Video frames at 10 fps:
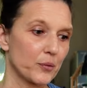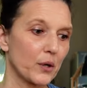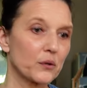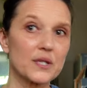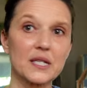
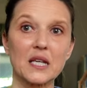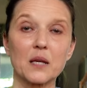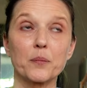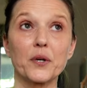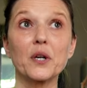Progress
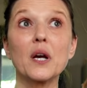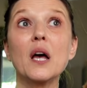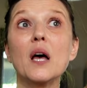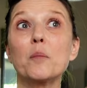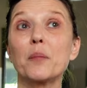Keeper,
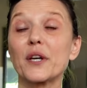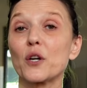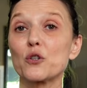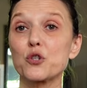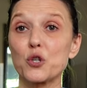but
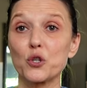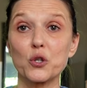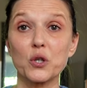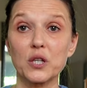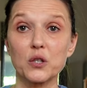also
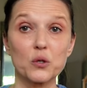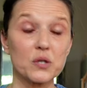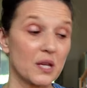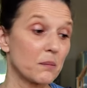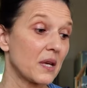you can
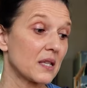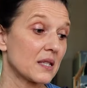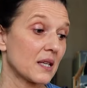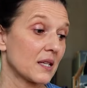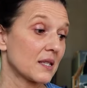use them
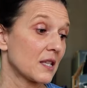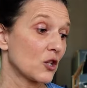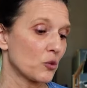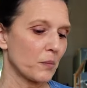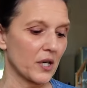as
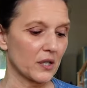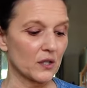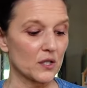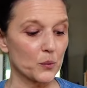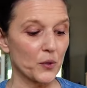stitch markers.